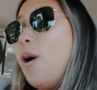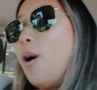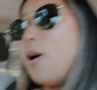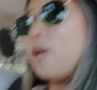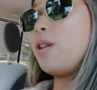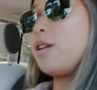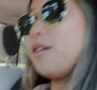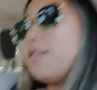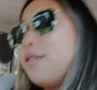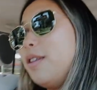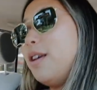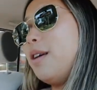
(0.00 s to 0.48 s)

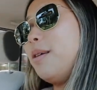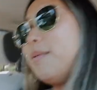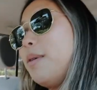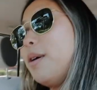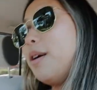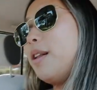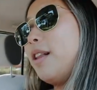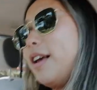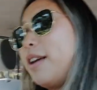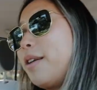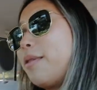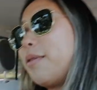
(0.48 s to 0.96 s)
all of them
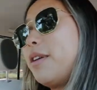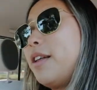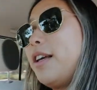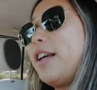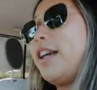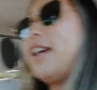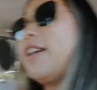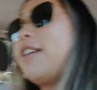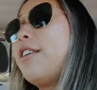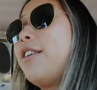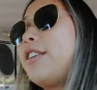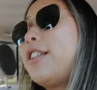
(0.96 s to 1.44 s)
are like
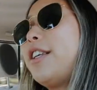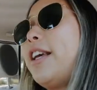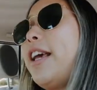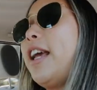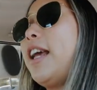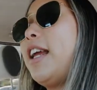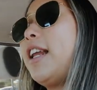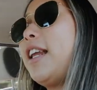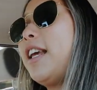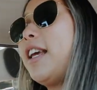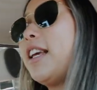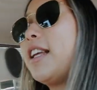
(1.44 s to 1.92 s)
really
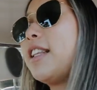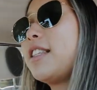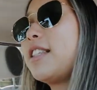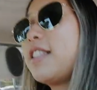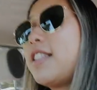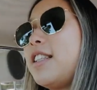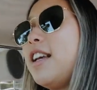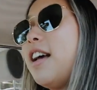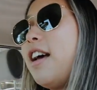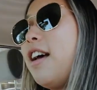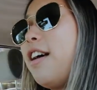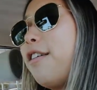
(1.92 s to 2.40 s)
entertaining and
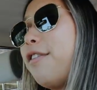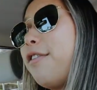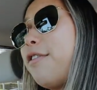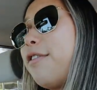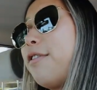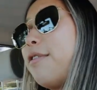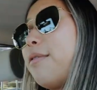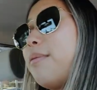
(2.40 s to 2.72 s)
stuff.